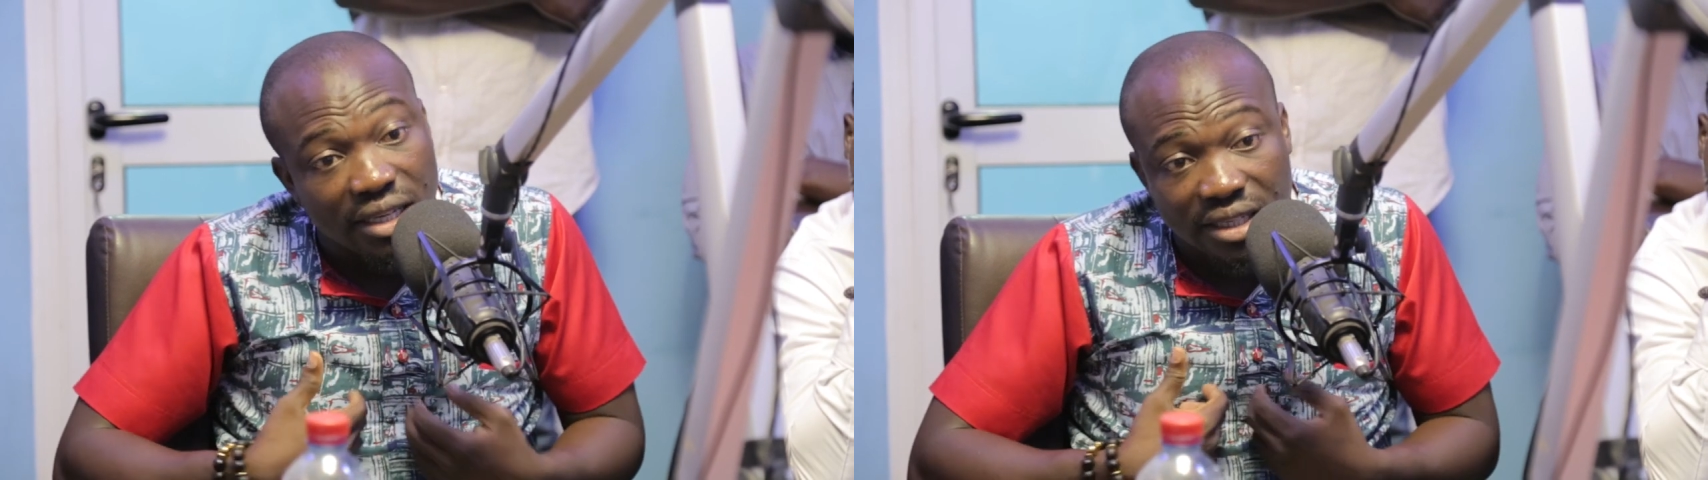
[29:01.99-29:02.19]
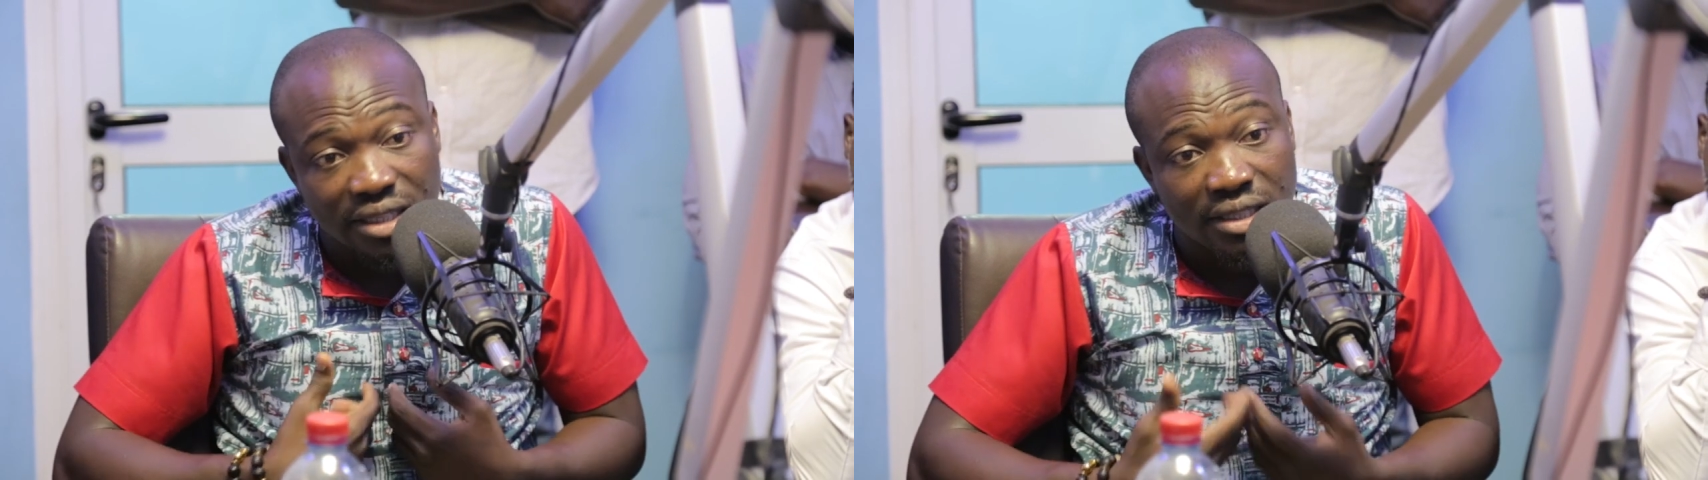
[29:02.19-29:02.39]

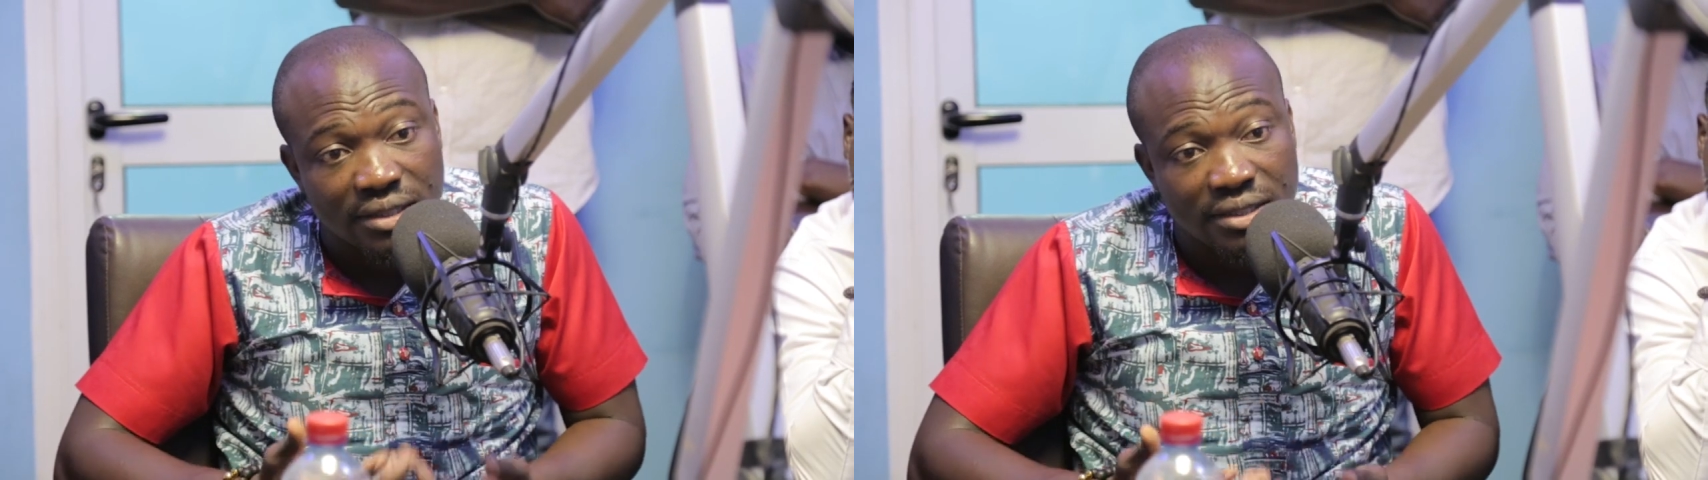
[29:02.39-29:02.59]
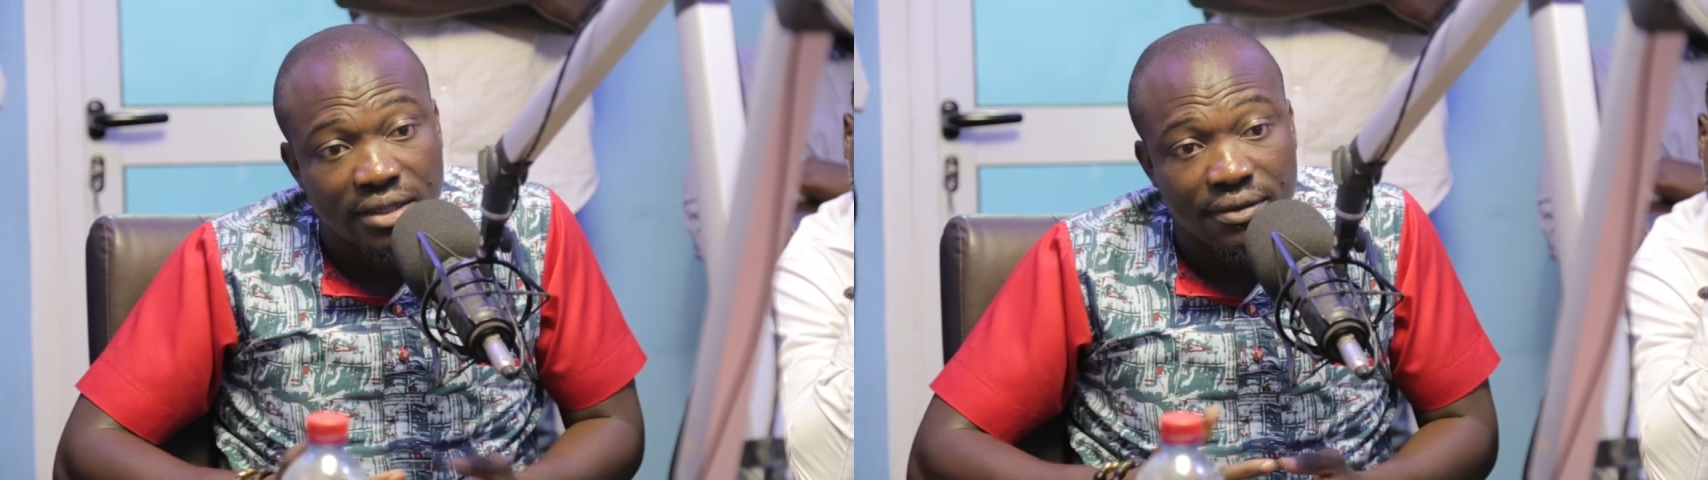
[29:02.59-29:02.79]
he
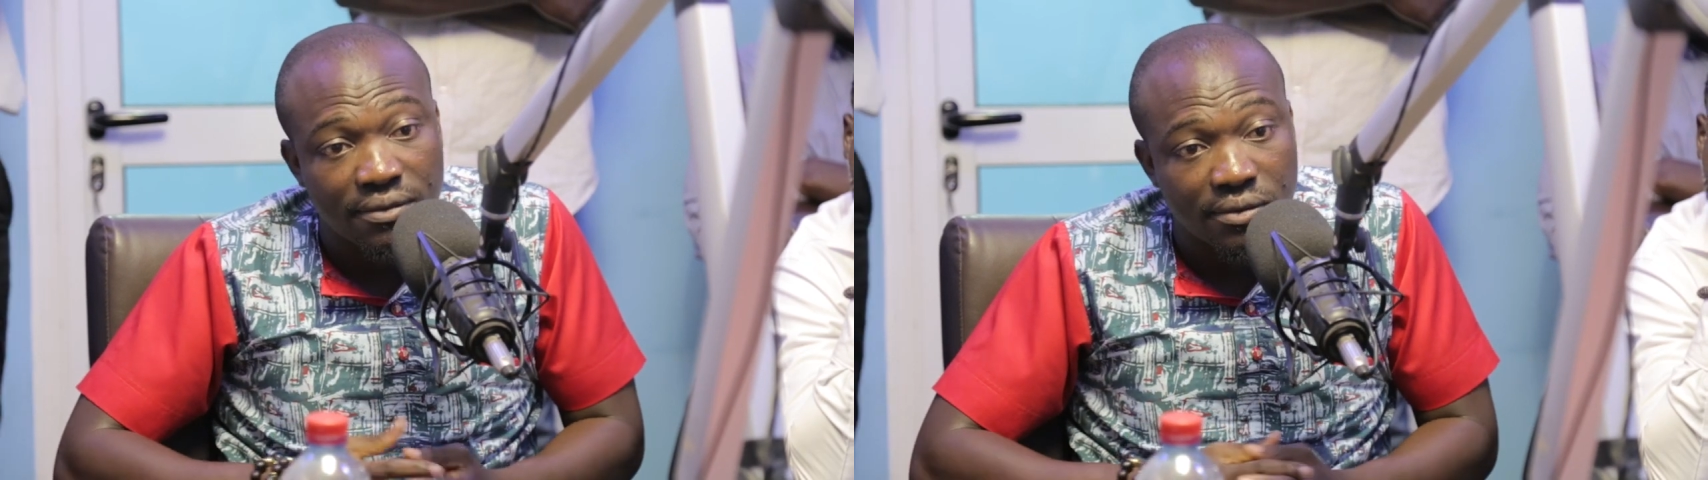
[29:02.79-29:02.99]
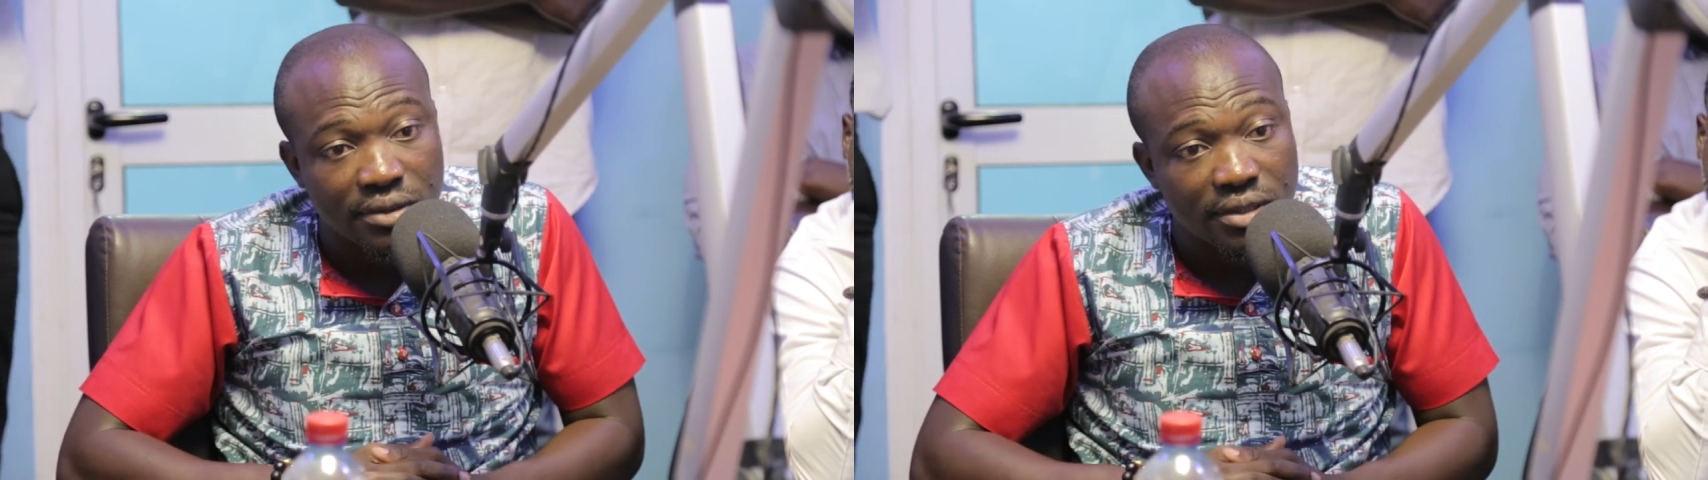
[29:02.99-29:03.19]
himself
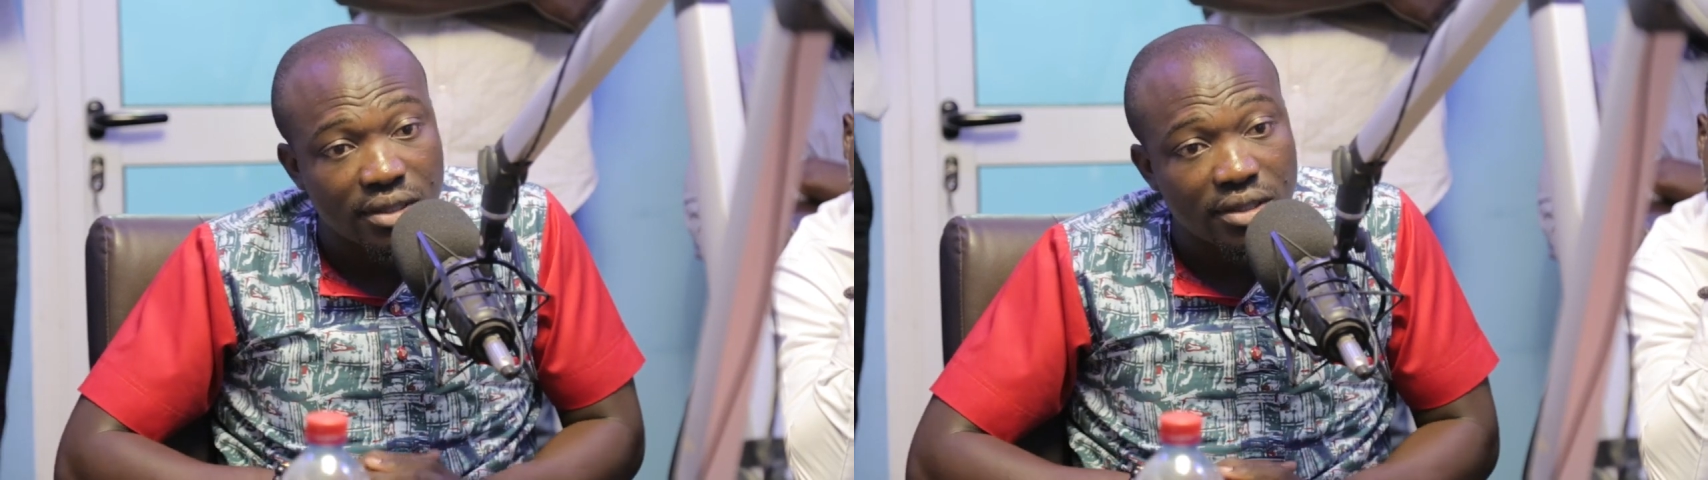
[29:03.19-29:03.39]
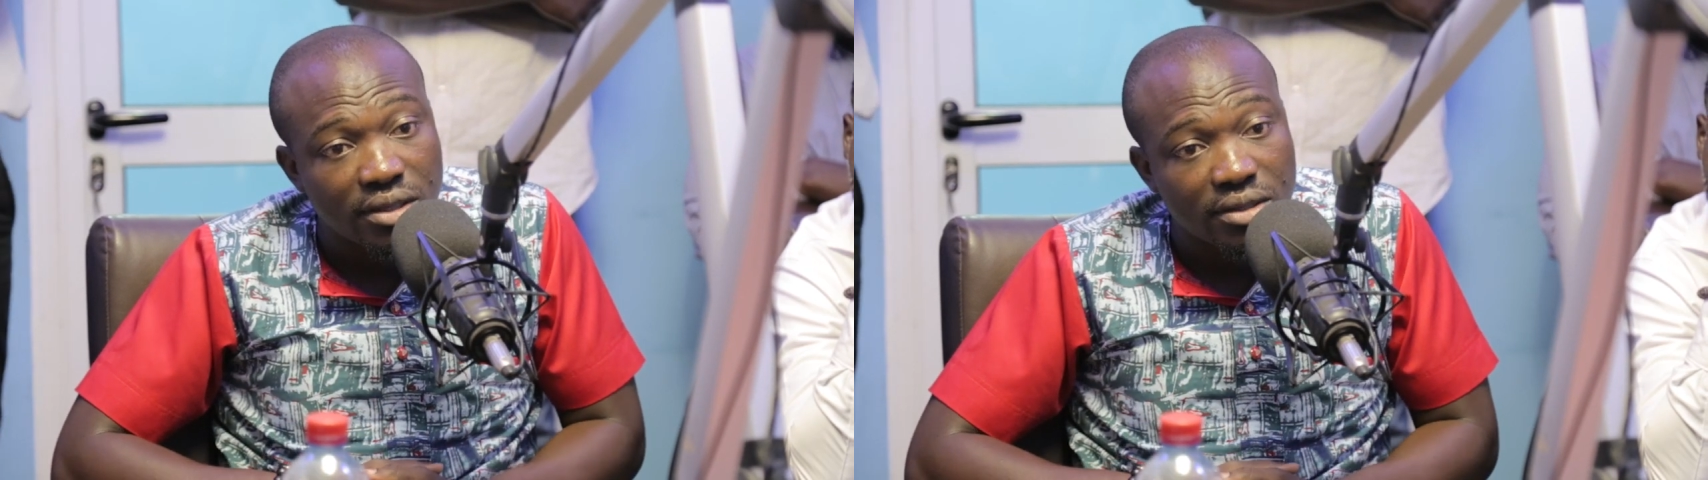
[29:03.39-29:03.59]
want.
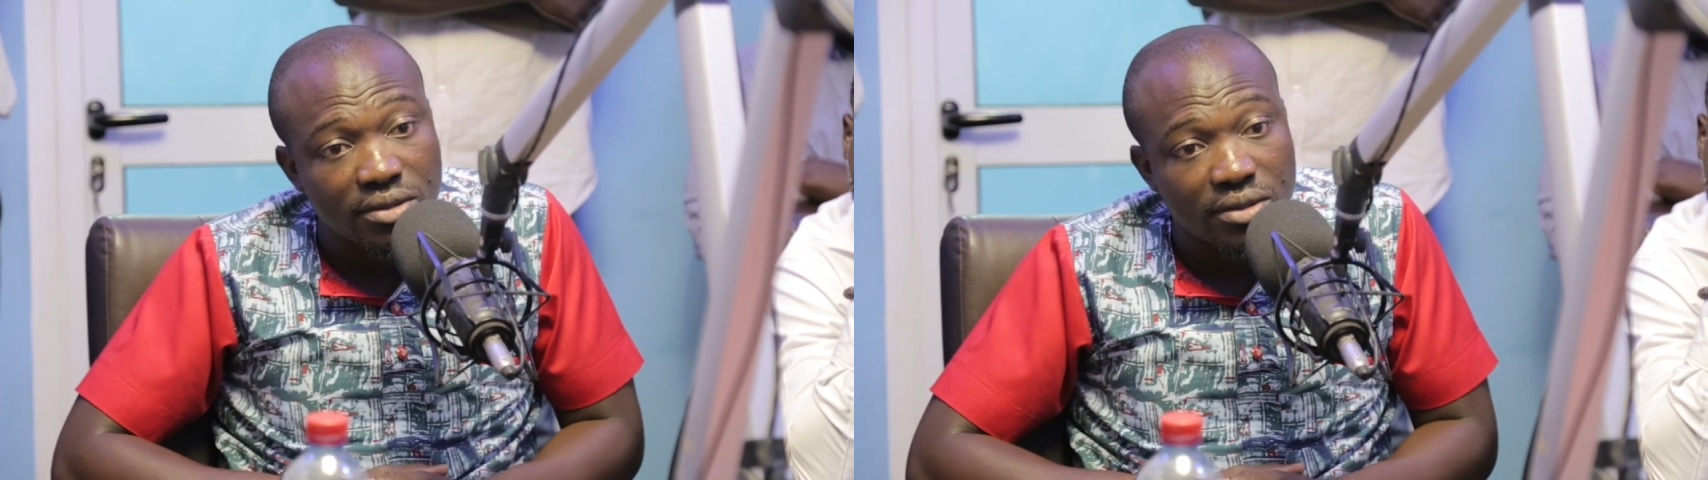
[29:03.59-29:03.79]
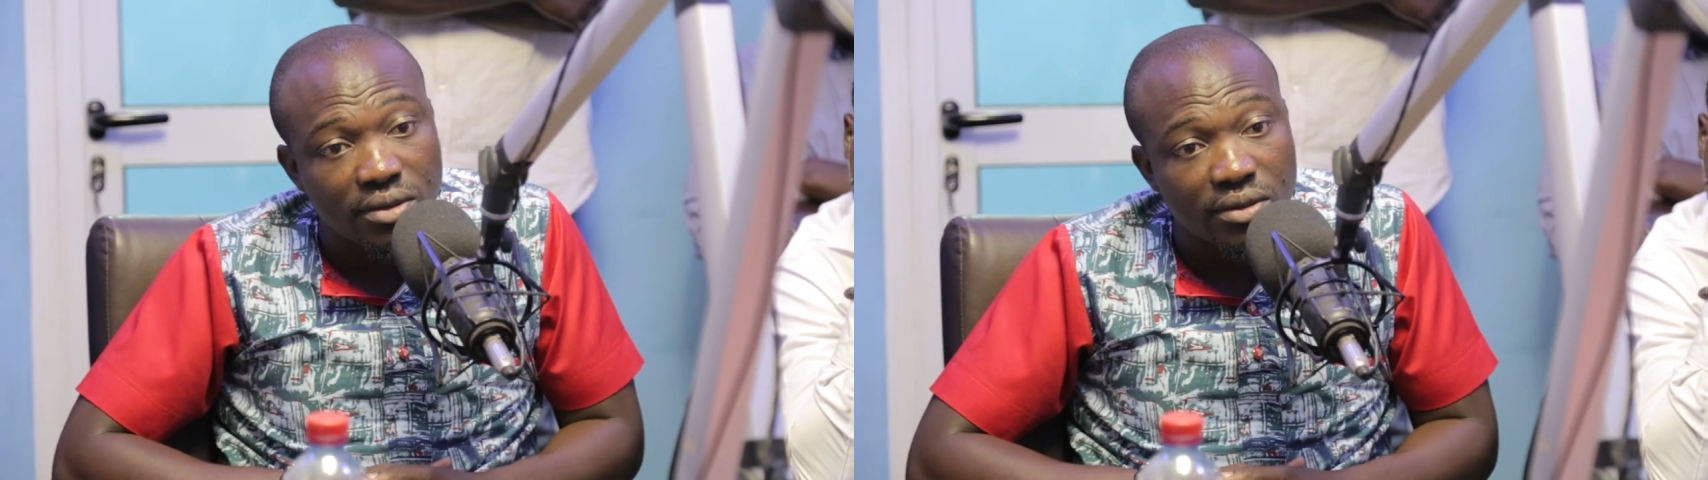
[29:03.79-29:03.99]

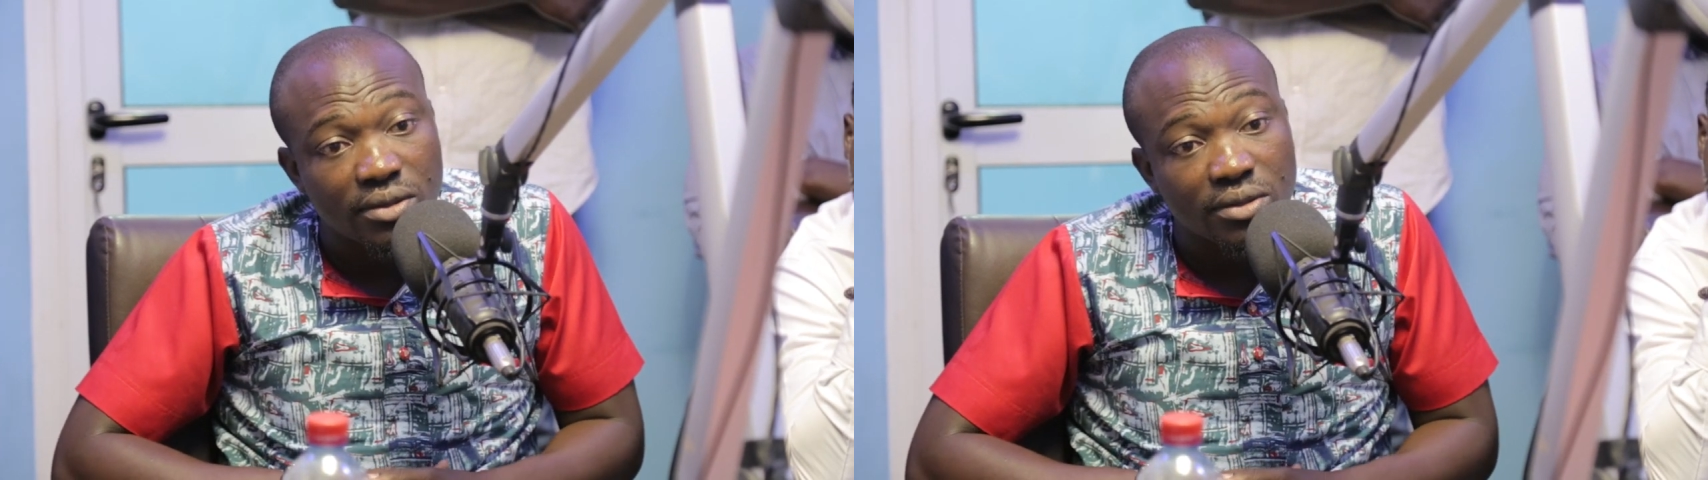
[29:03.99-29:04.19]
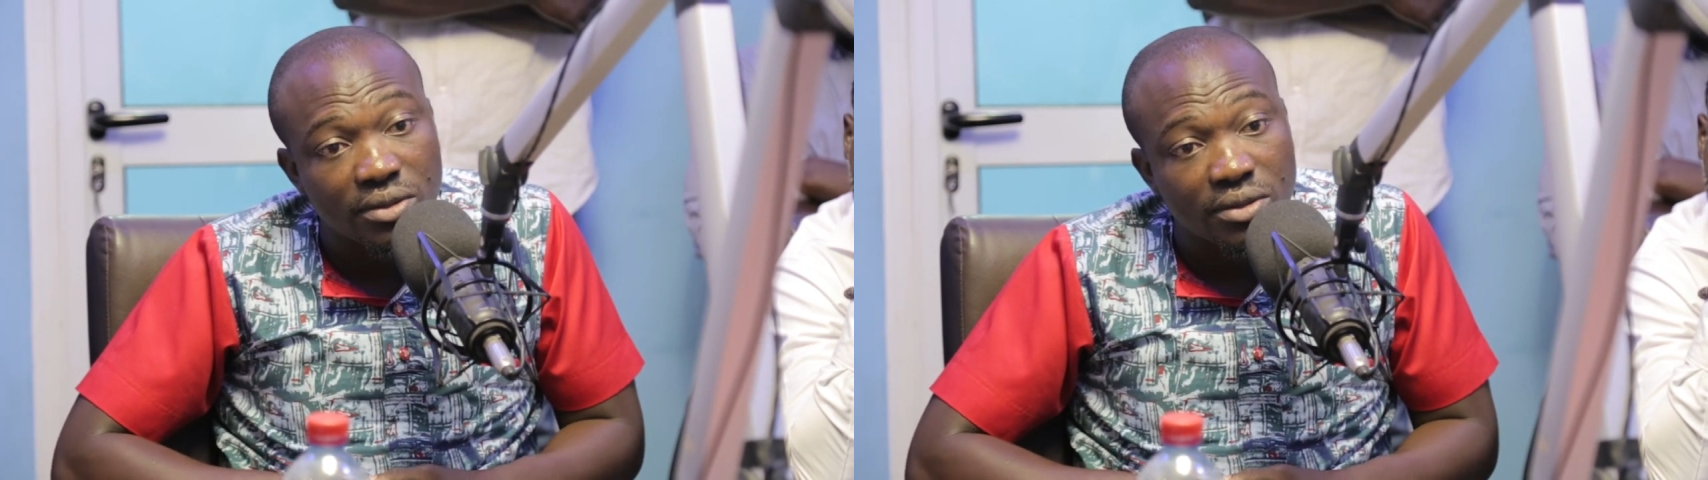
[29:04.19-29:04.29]
So it was